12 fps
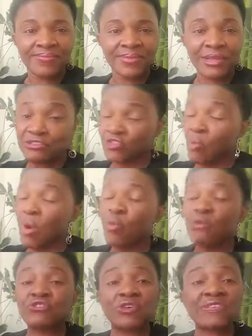Someone
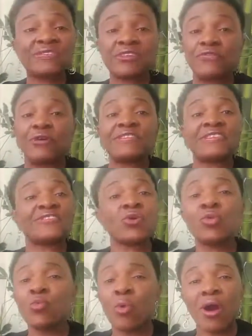who's just divorced his
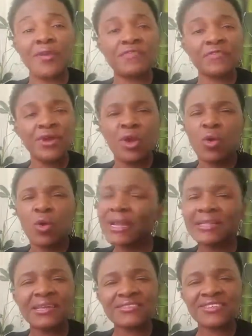own wife, what
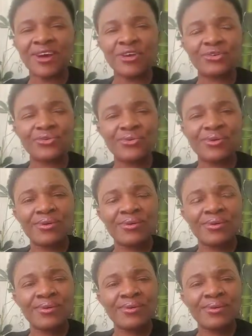can they tell you?
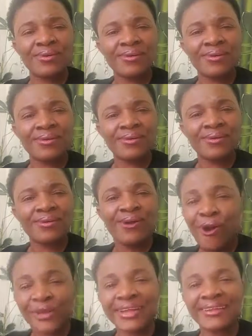
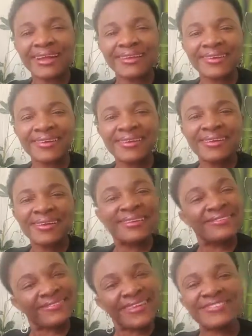Other than
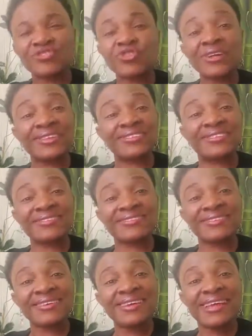great
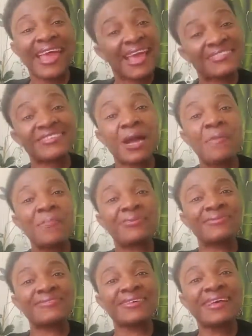strategies,
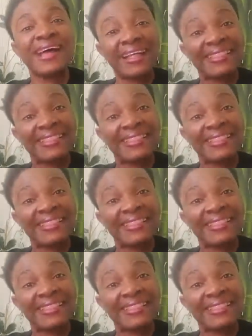examples, and